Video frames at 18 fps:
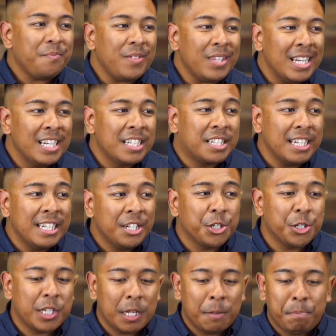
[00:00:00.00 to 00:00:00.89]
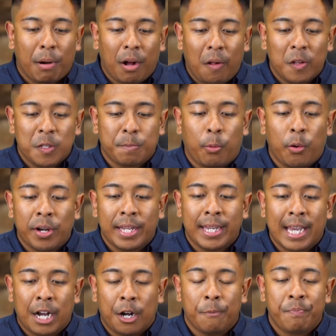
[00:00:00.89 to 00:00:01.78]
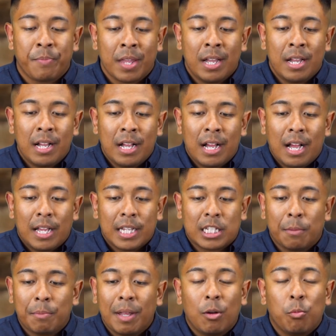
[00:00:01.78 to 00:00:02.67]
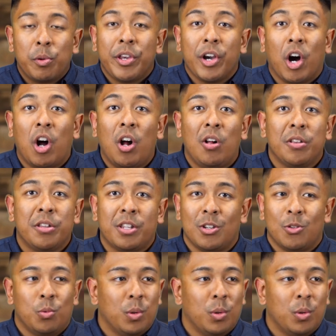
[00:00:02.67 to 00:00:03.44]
it's interesting. Paul is pointing out something that we all do.